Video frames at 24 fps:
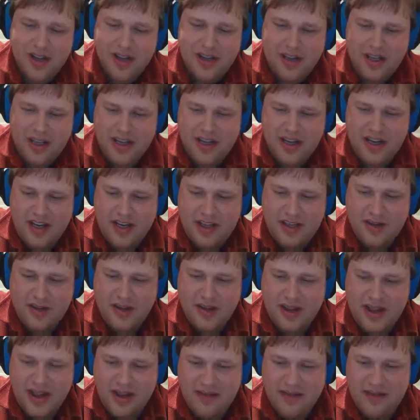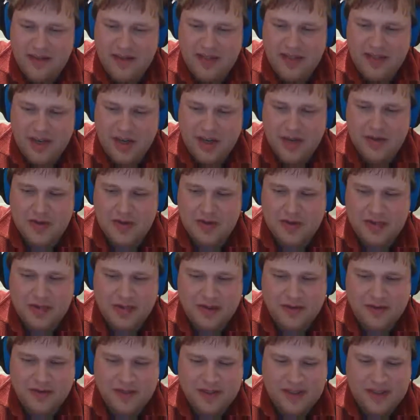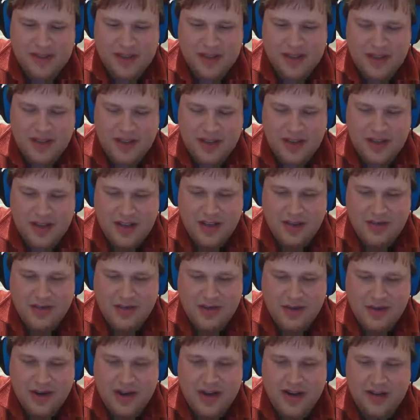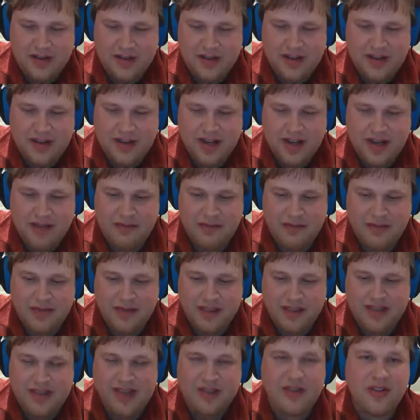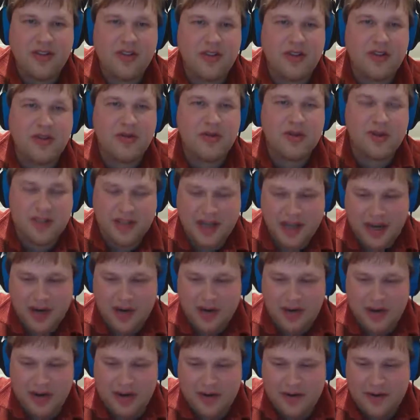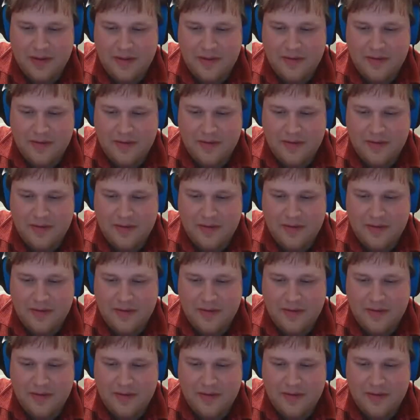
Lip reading: leading to a level stone surface of greater circumference than the lower tower.